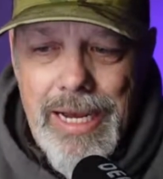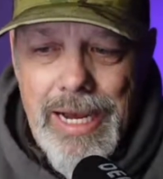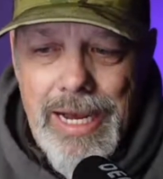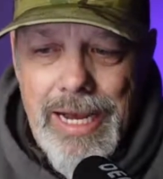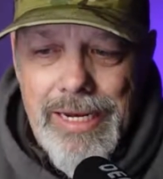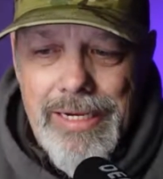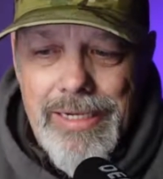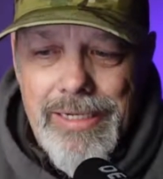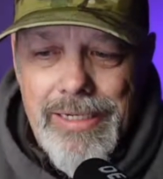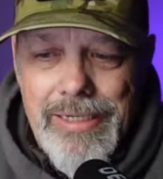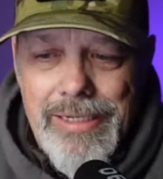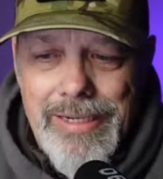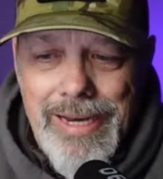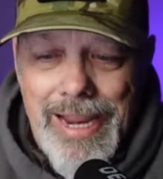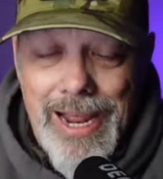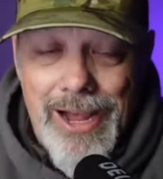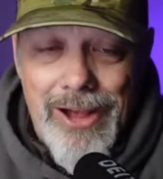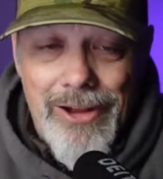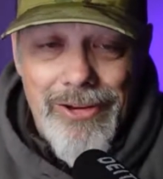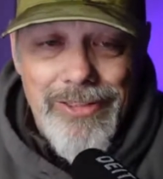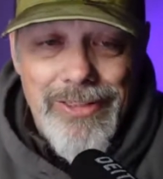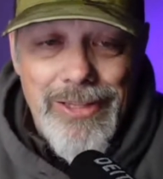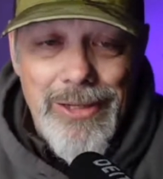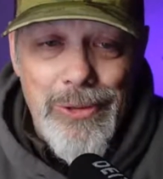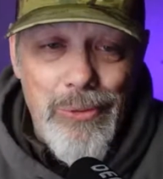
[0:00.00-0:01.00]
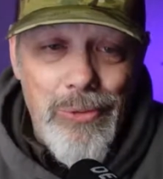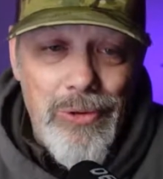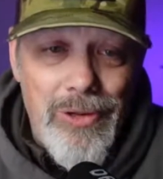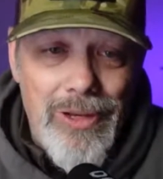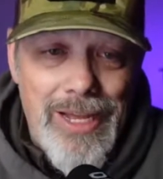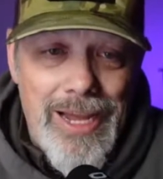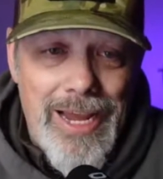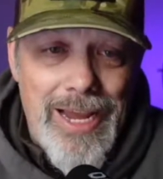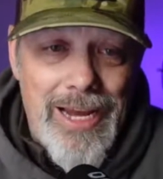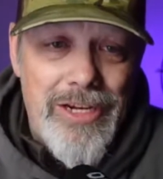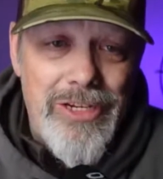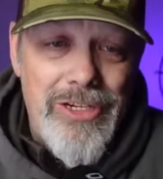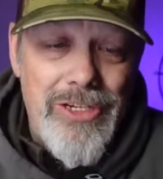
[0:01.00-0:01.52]
I doubt that
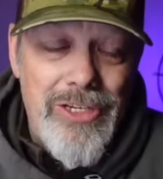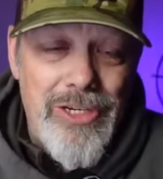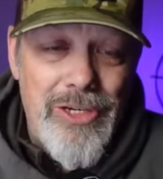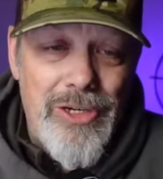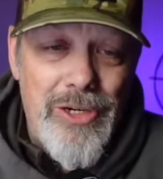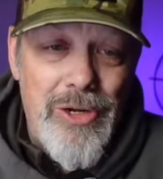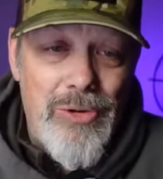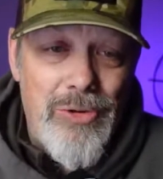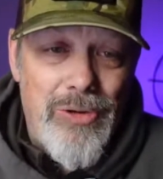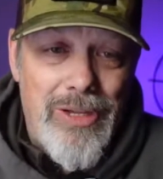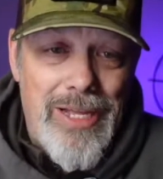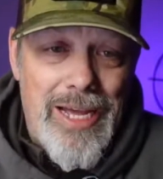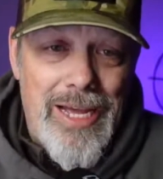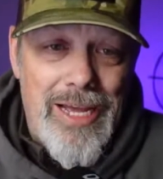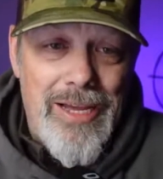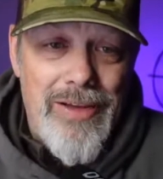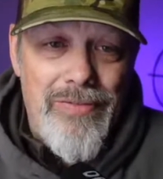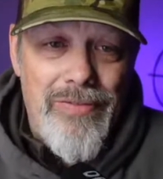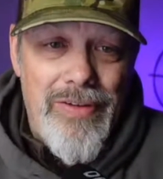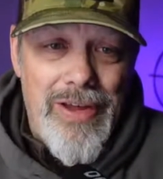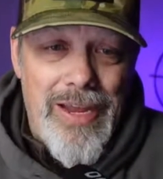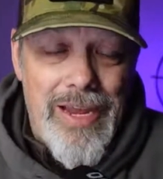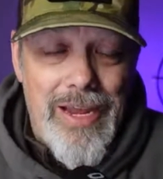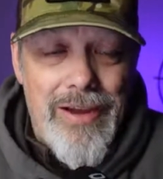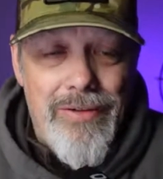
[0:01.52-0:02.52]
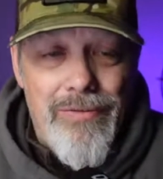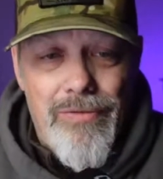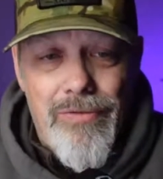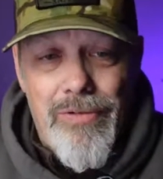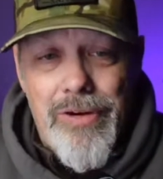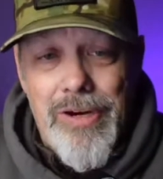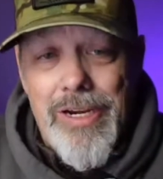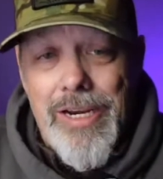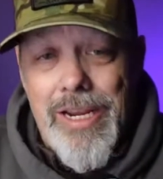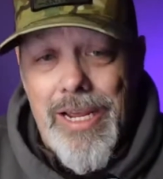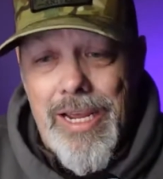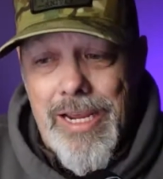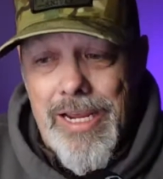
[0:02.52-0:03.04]
we'll actually go live
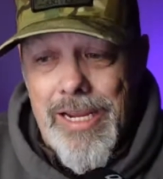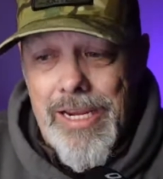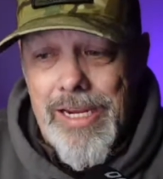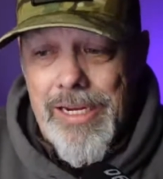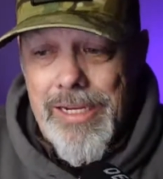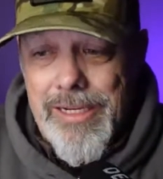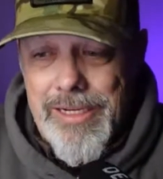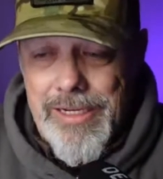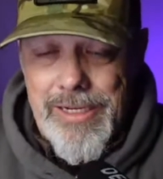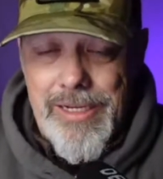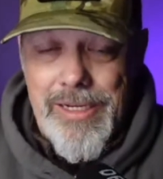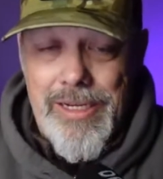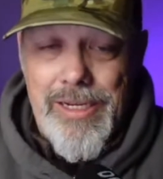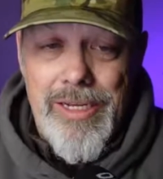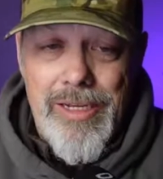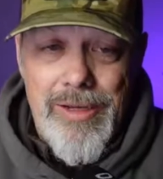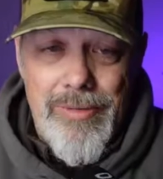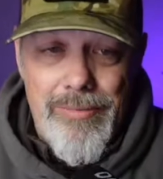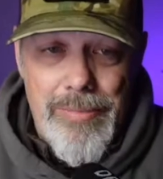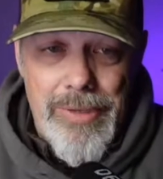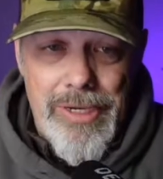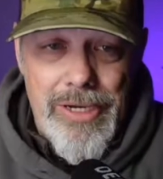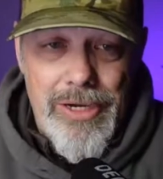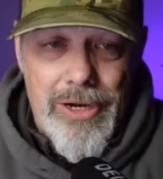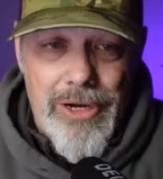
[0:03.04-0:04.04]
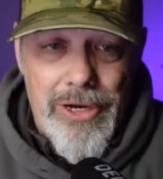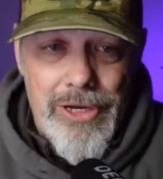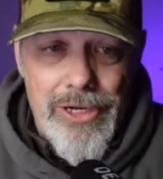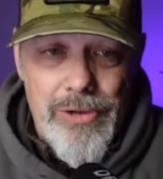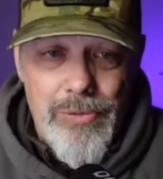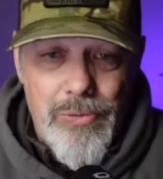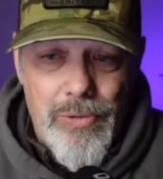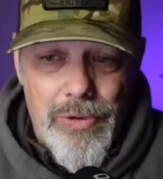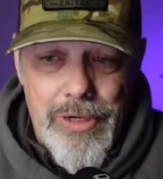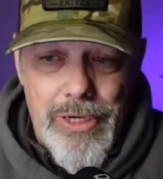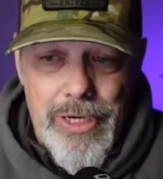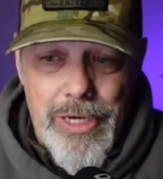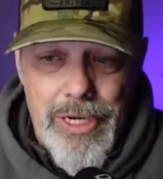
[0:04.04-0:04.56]
every day
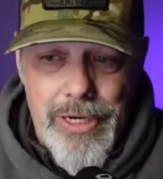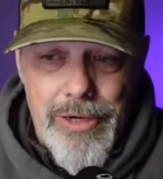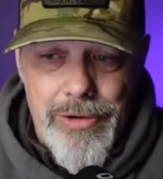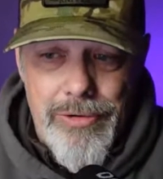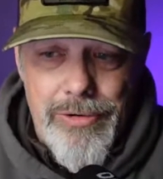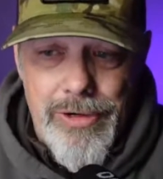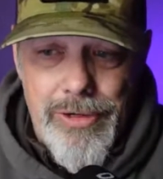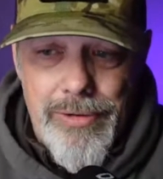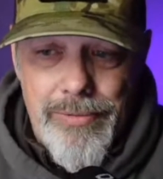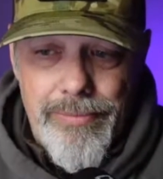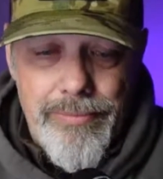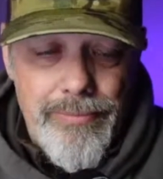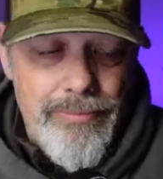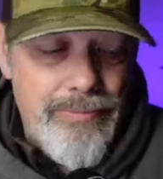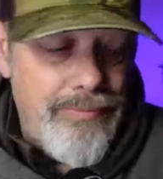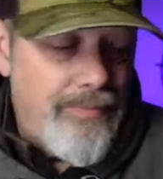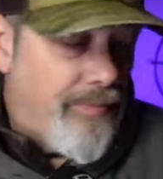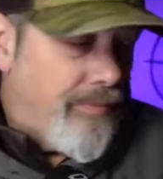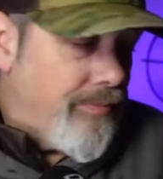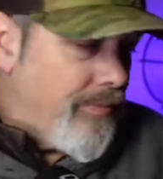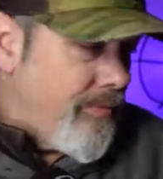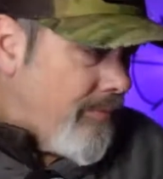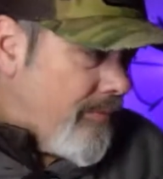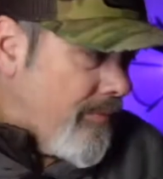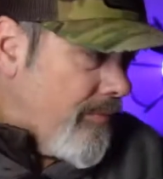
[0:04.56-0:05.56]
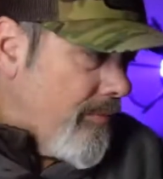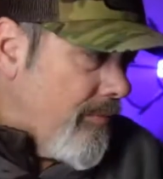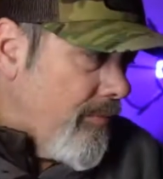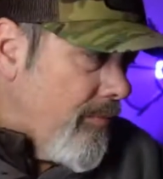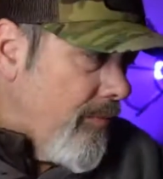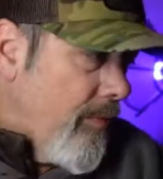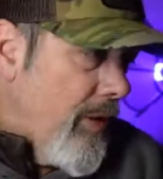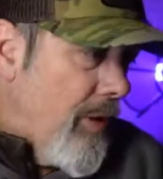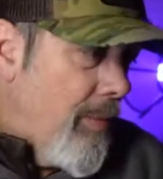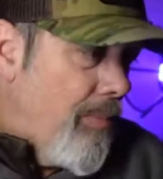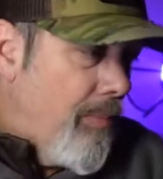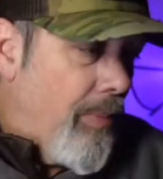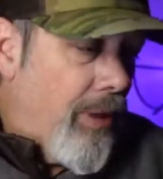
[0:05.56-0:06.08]
beyond 100,
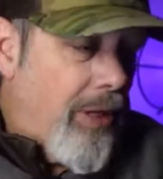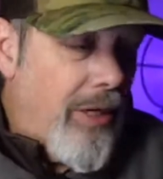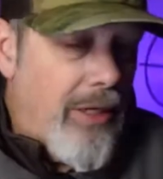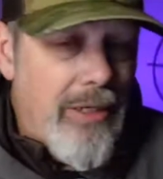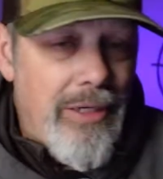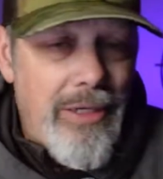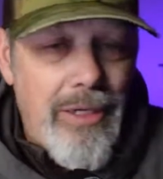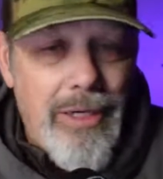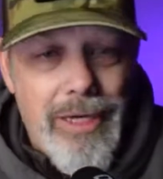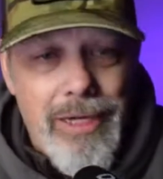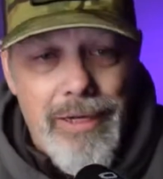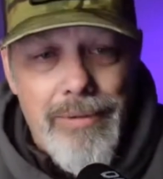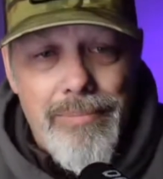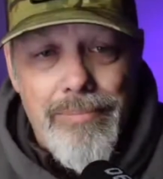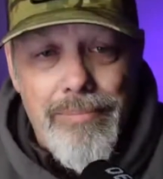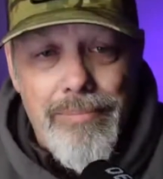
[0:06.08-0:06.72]
but